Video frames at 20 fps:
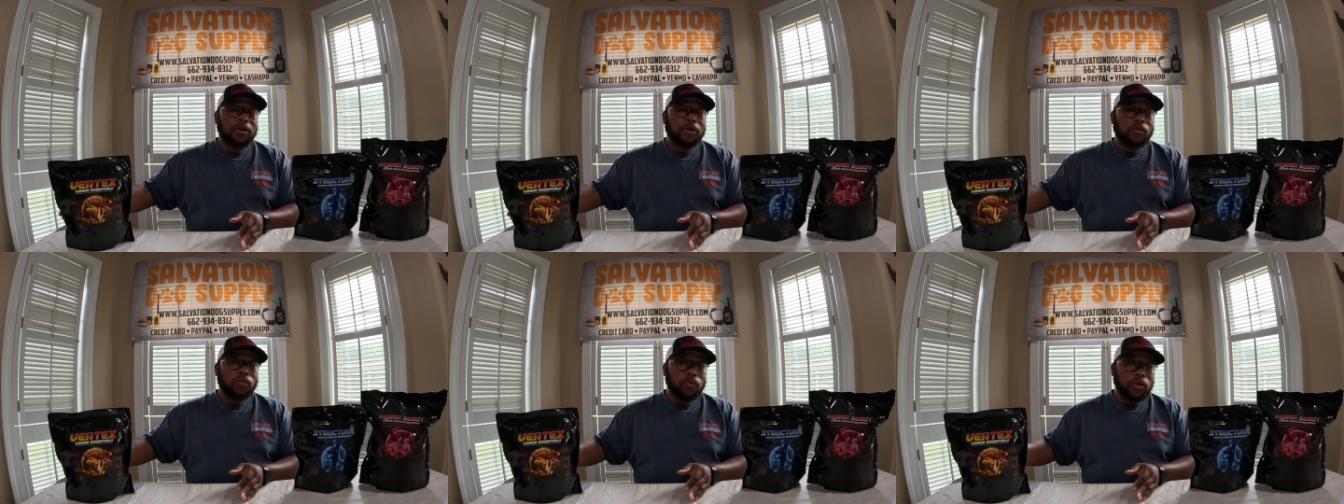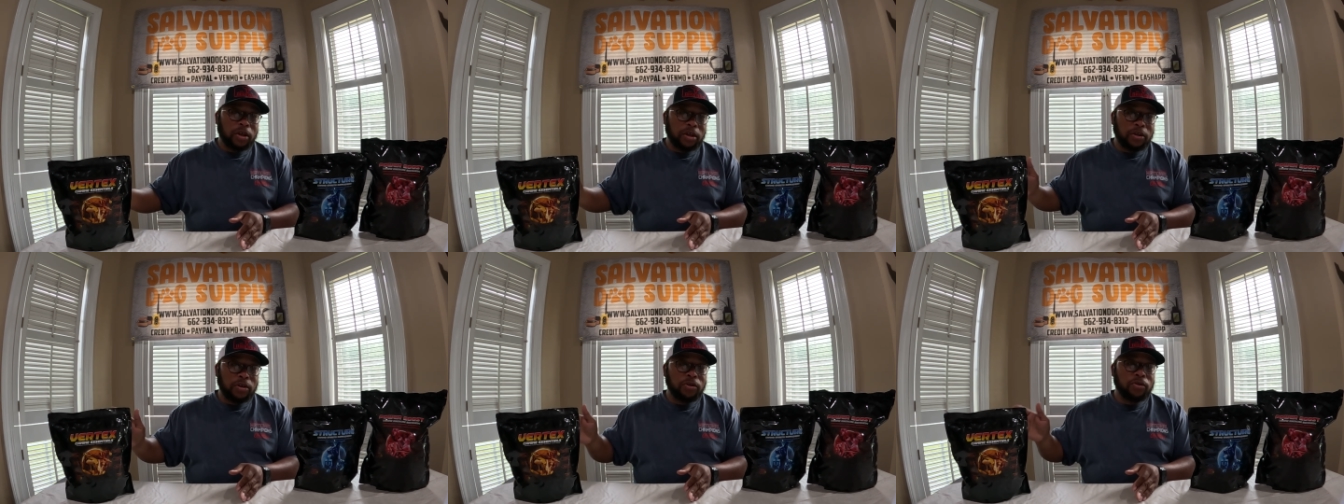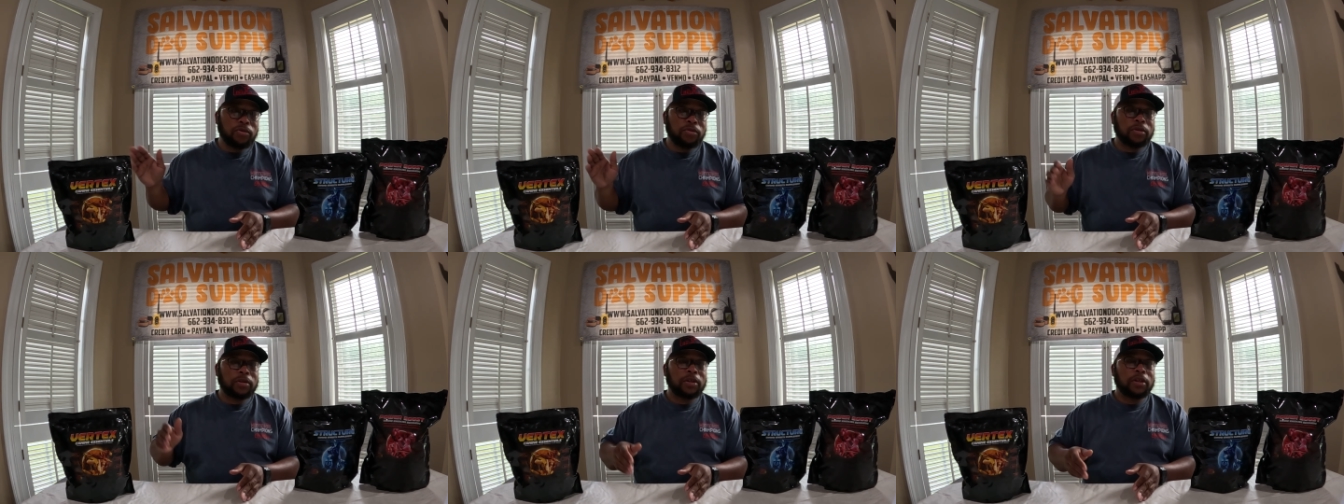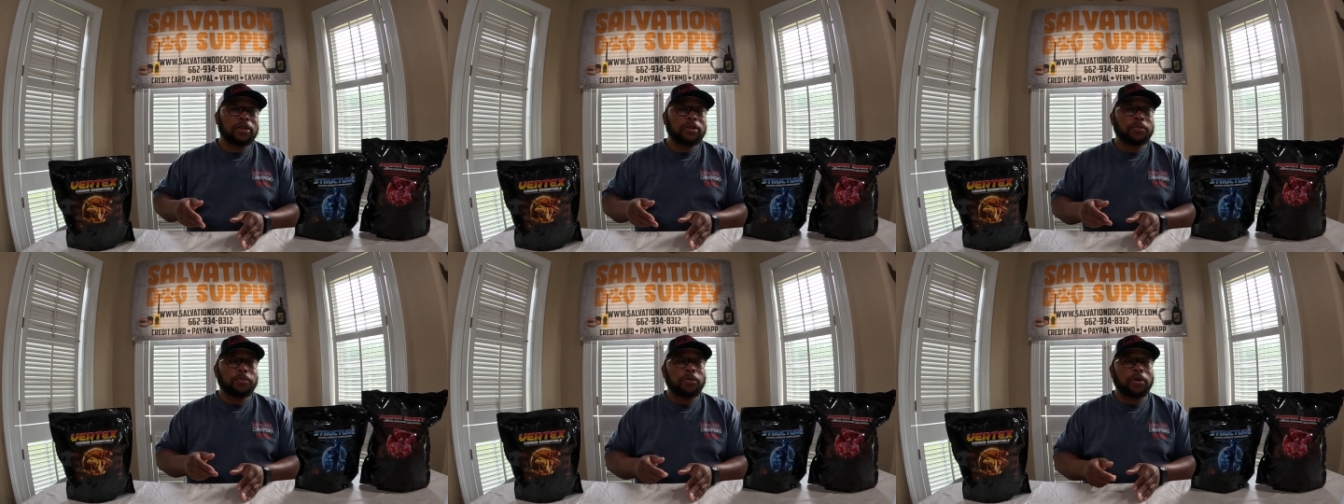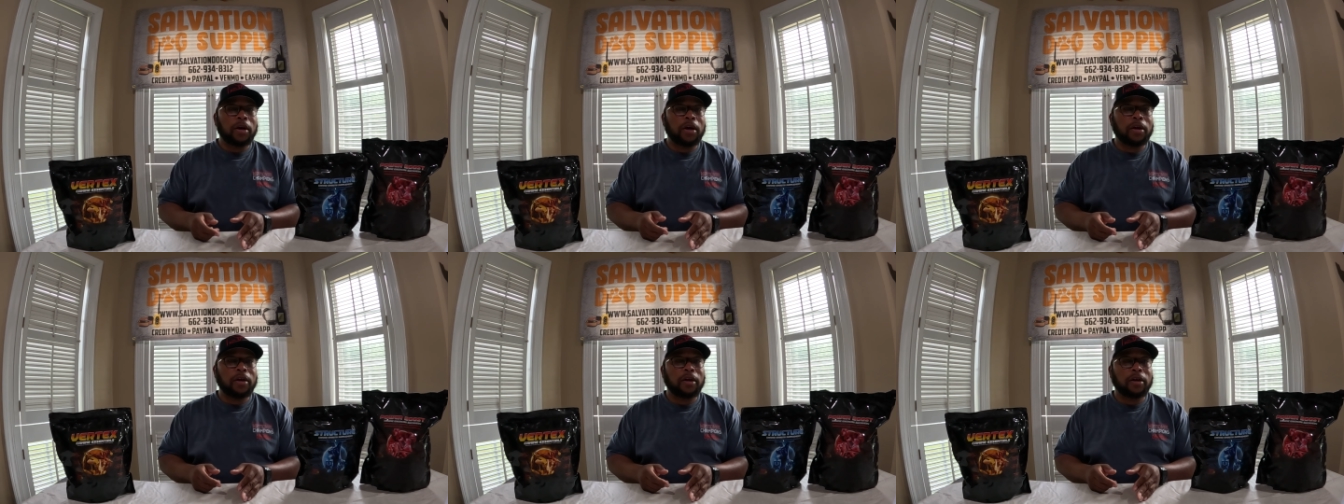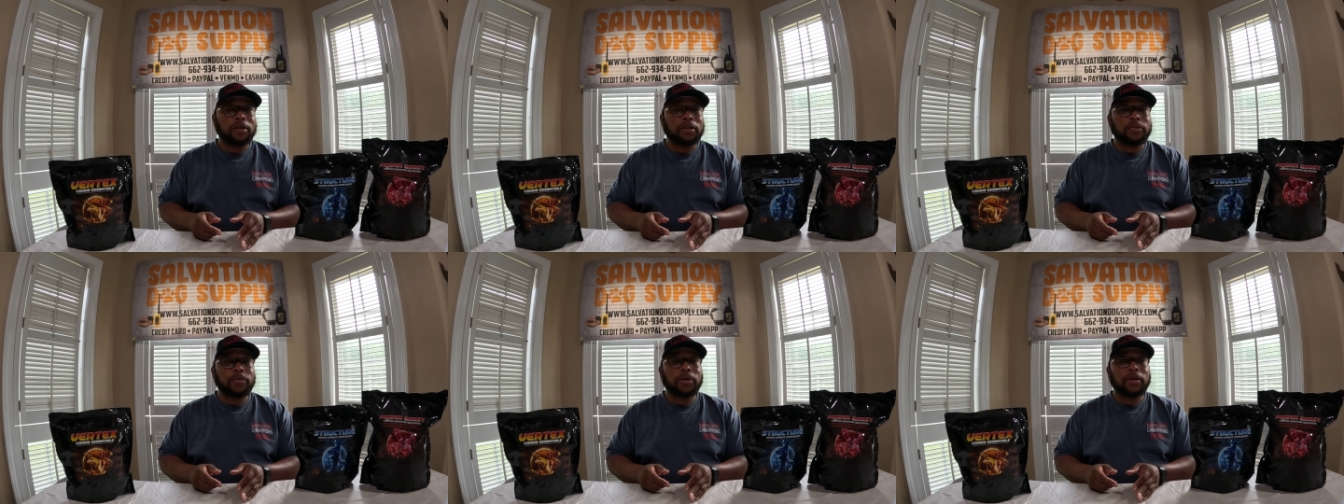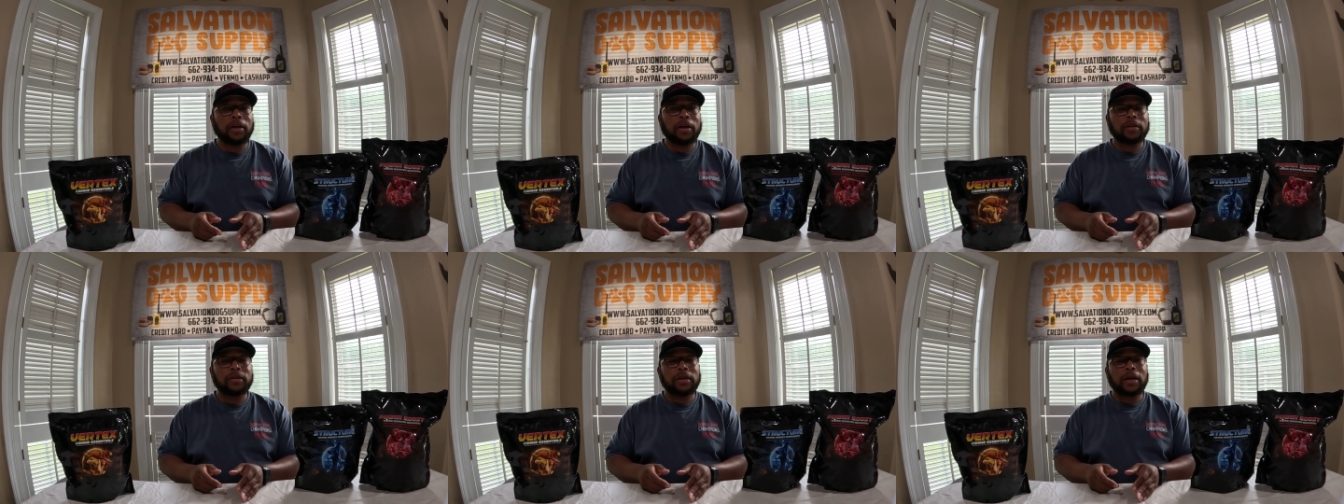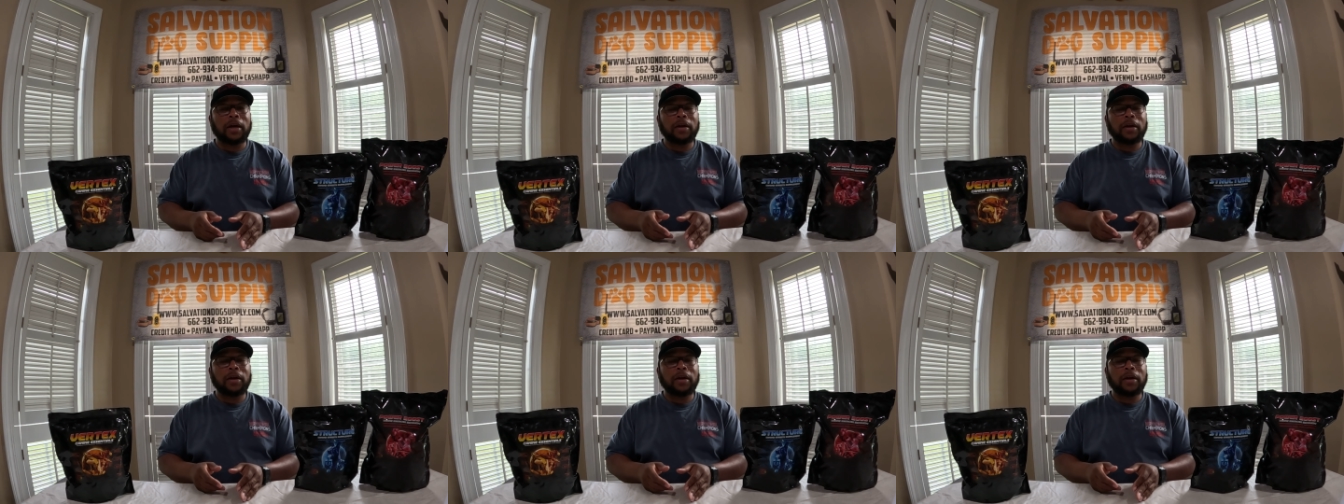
we use these products because